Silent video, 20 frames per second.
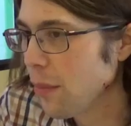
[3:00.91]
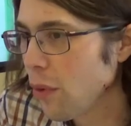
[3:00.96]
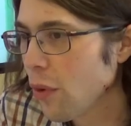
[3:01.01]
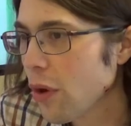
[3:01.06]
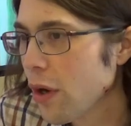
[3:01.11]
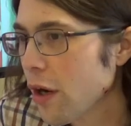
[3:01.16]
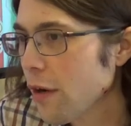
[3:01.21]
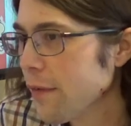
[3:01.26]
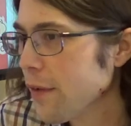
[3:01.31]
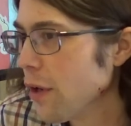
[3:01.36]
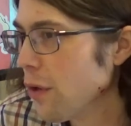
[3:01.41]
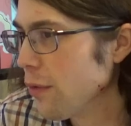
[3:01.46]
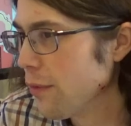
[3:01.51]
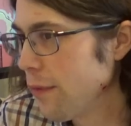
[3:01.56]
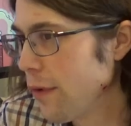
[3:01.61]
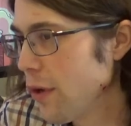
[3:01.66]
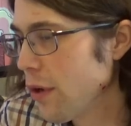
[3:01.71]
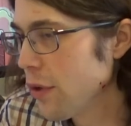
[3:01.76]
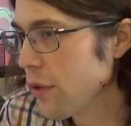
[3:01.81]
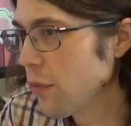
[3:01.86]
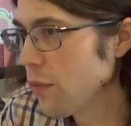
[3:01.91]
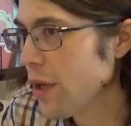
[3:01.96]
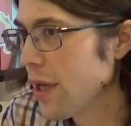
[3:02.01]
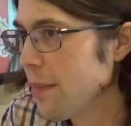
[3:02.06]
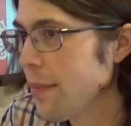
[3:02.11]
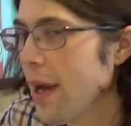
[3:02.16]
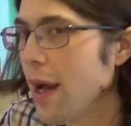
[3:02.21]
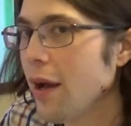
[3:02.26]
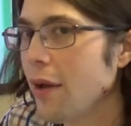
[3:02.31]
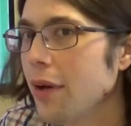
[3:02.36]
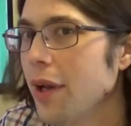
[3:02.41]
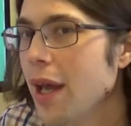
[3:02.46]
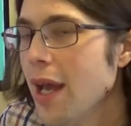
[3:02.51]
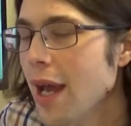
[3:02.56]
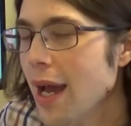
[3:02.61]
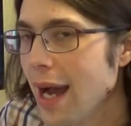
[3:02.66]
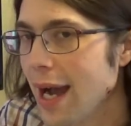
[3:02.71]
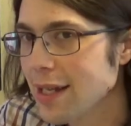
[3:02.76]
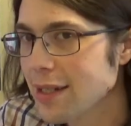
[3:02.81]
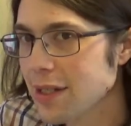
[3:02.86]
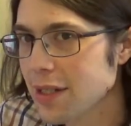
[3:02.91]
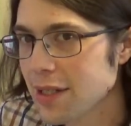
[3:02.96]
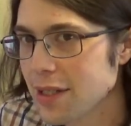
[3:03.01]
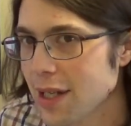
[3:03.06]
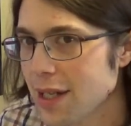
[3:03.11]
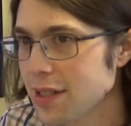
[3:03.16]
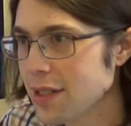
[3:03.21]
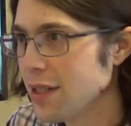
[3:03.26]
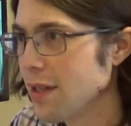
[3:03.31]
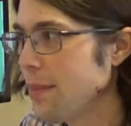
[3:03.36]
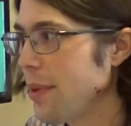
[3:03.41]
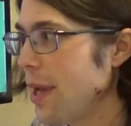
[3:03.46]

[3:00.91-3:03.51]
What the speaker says: more of an overt rebound, as he says in the